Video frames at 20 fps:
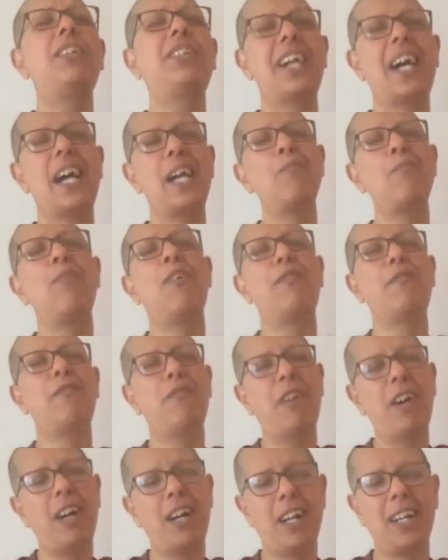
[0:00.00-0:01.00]
time of
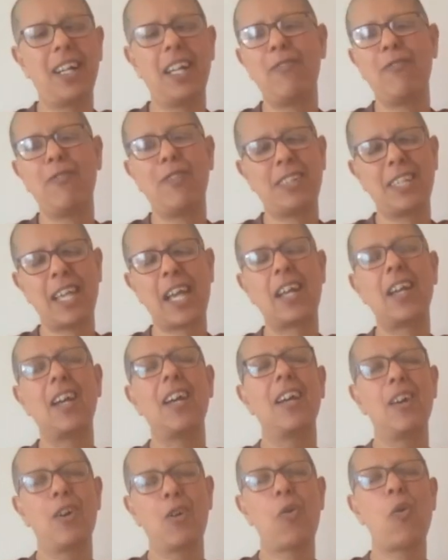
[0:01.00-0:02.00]
work. It was like
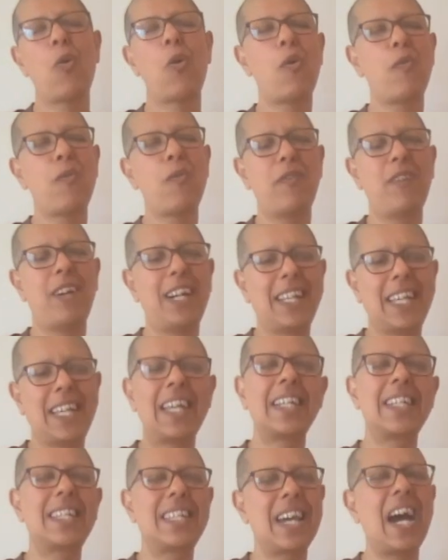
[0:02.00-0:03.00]

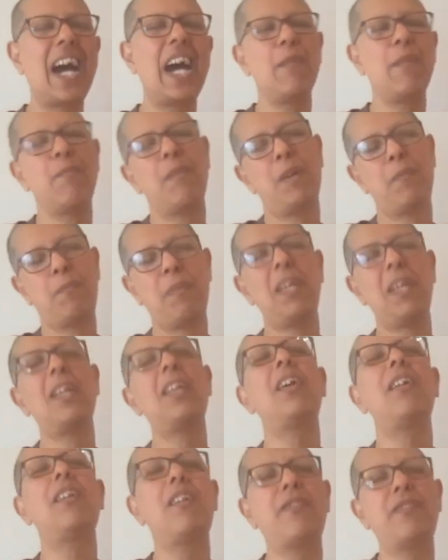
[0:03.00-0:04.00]
overworking time, a
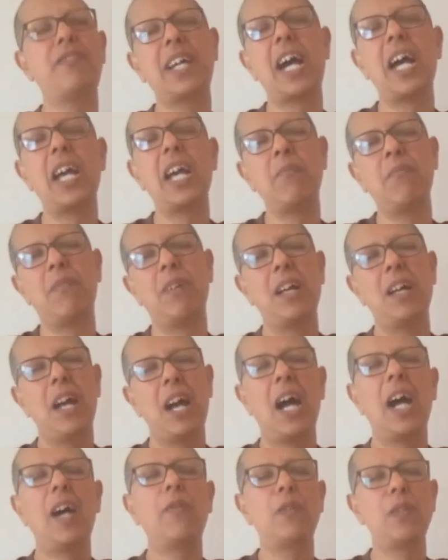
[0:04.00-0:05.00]
period of time
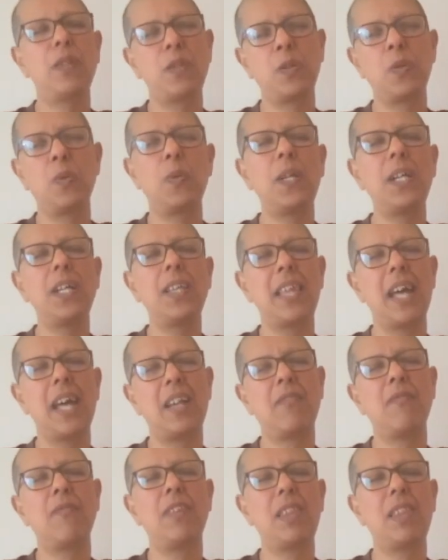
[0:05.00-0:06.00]
I was doing
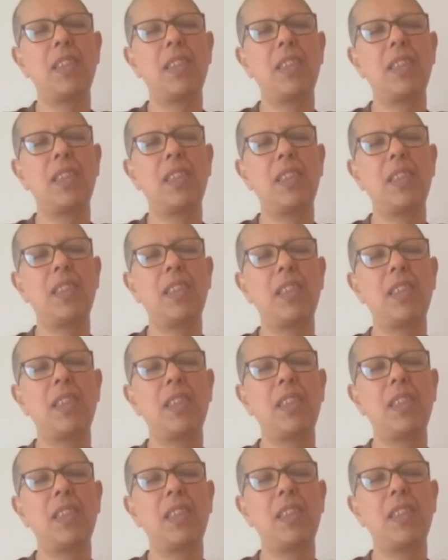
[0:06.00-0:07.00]
that with the mind that
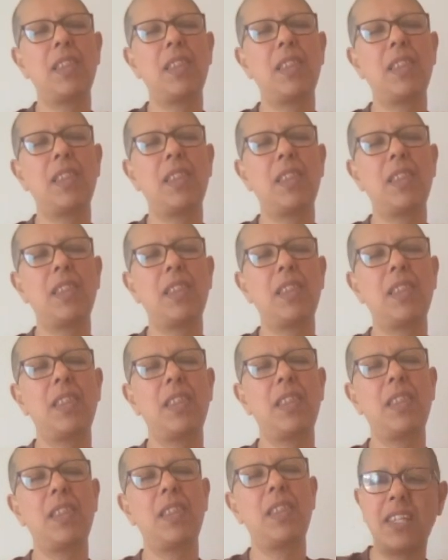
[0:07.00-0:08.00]
I will take rest
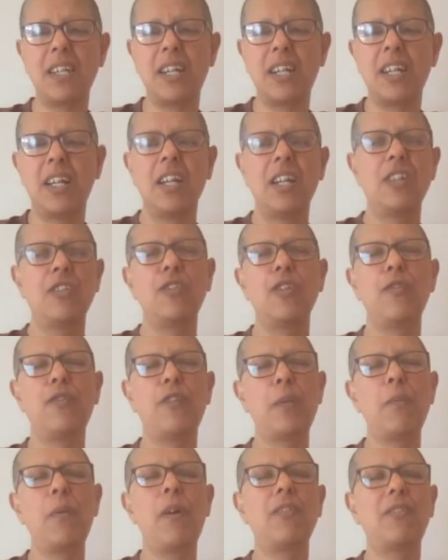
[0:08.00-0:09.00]
later. So
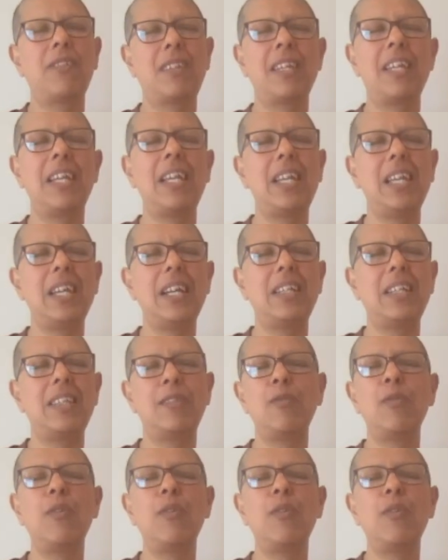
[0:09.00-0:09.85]
for about 3 years,